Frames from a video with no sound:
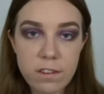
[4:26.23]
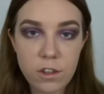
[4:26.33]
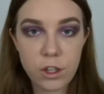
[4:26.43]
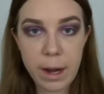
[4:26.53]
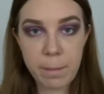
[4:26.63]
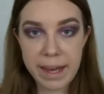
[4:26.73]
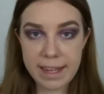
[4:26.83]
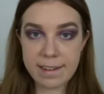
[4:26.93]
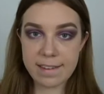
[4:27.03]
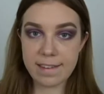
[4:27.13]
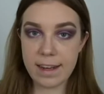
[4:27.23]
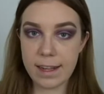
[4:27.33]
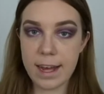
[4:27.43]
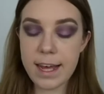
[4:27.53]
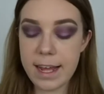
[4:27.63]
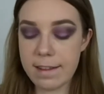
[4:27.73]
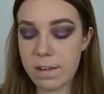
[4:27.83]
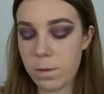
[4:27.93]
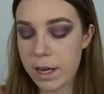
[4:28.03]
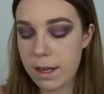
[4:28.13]
to grab my concealer, and
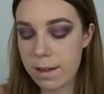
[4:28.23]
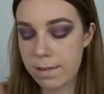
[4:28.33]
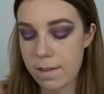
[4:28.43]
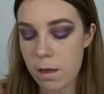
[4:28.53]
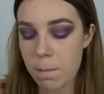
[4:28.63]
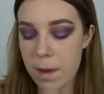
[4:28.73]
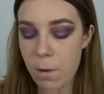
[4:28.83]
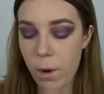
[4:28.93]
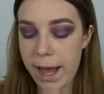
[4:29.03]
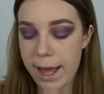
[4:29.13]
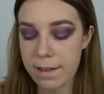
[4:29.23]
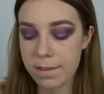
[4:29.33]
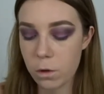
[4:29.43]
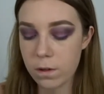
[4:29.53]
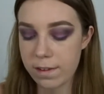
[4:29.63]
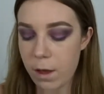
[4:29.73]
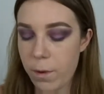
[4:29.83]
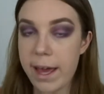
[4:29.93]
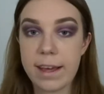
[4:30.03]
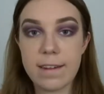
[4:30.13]
this one is the BYS All Day
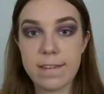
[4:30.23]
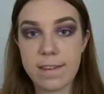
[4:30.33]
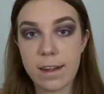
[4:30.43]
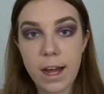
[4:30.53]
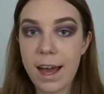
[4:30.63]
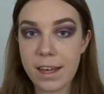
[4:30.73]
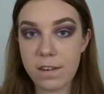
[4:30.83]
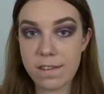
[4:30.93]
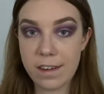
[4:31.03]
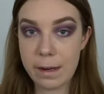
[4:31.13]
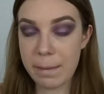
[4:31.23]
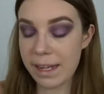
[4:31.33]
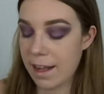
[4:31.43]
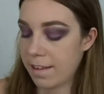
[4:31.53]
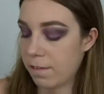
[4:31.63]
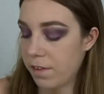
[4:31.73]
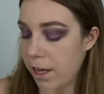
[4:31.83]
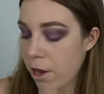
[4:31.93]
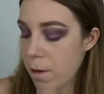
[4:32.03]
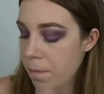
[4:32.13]
Wear Concealer. I used it in my last
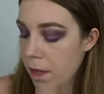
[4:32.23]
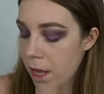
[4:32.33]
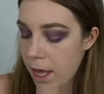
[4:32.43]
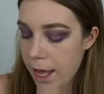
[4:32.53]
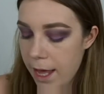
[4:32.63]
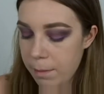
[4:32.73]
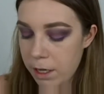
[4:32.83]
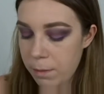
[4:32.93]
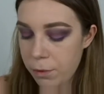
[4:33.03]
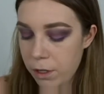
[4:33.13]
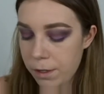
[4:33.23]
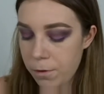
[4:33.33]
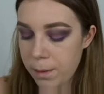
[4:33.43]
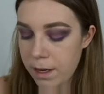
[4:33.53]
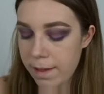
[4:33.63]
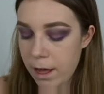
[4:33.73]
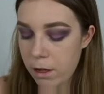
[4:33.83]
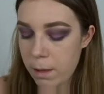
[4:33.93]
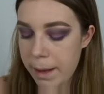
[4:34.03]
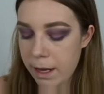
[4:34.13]
video. I'm going to put a little bit of that
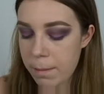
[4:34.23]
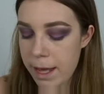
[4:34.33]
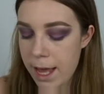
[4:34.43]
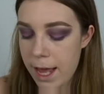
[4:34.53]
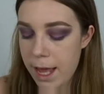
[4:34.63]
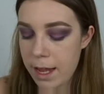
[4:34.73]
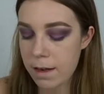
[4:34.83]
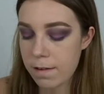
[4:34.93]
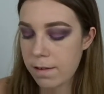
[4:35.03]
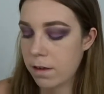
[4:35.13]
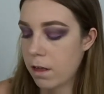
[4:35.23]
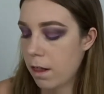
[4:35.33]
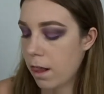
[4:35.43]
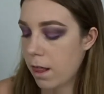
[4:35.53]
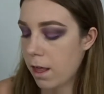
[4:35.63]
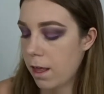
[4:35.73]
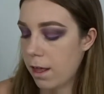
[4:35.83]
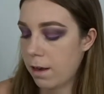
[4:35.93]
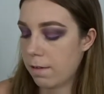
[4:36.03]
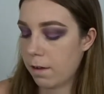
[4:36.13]
on the back of my hand,
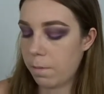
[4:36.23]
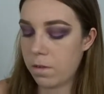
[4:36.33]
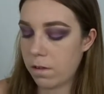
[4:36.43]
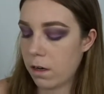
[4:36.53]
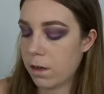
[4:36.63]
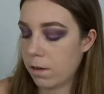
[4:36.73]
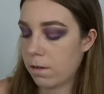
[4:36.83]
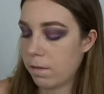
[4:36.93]
and I'm just going to